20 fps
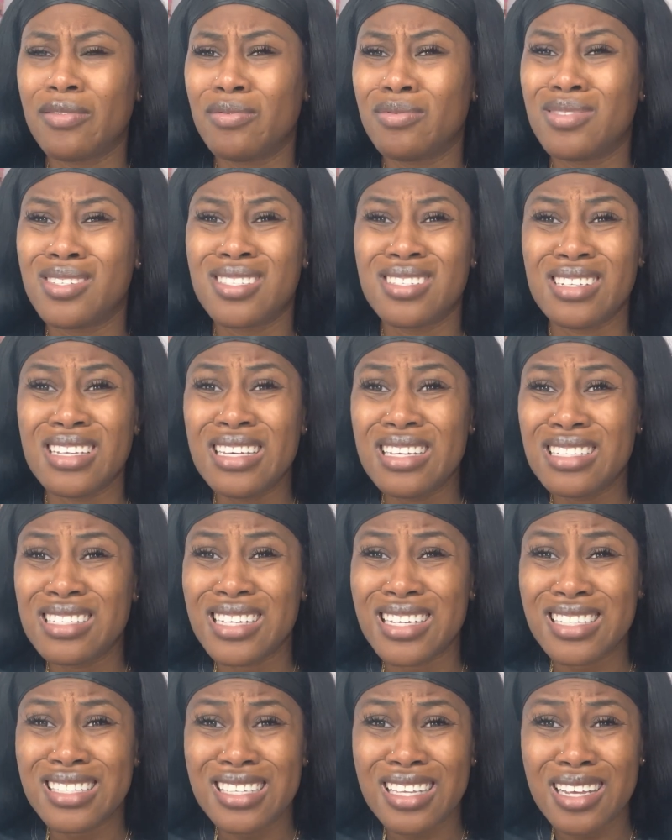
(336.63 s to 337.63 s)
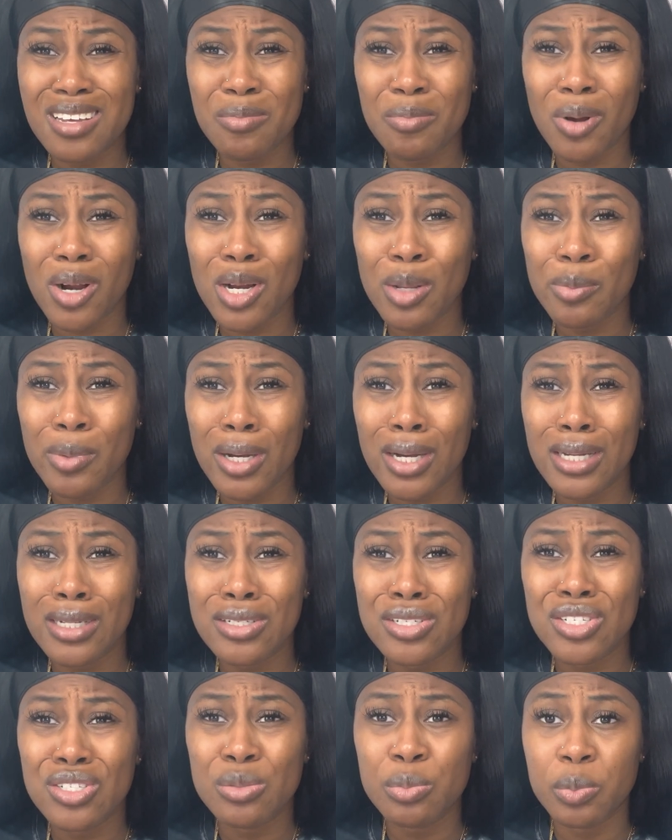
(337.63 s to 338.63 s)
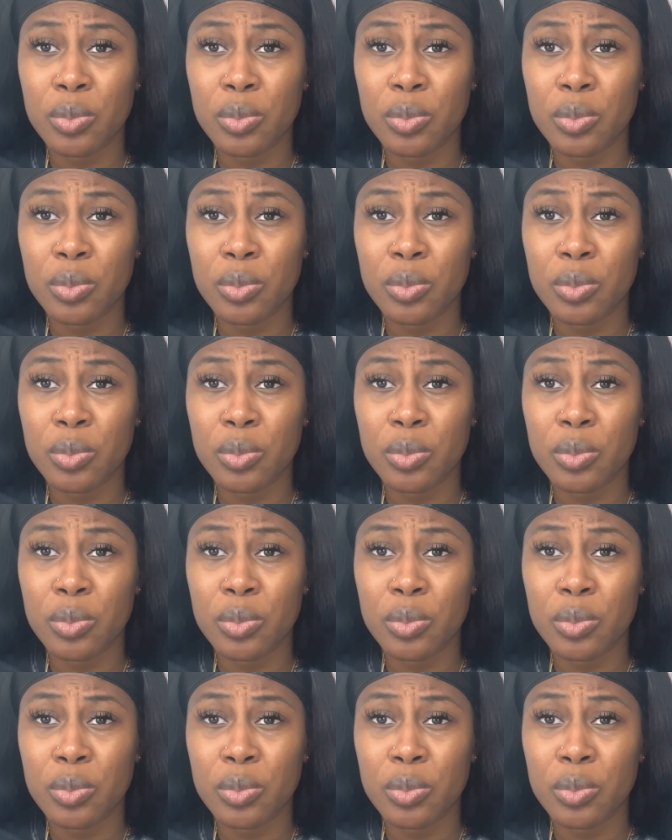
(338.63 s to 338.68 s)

sneak dissing pretty much,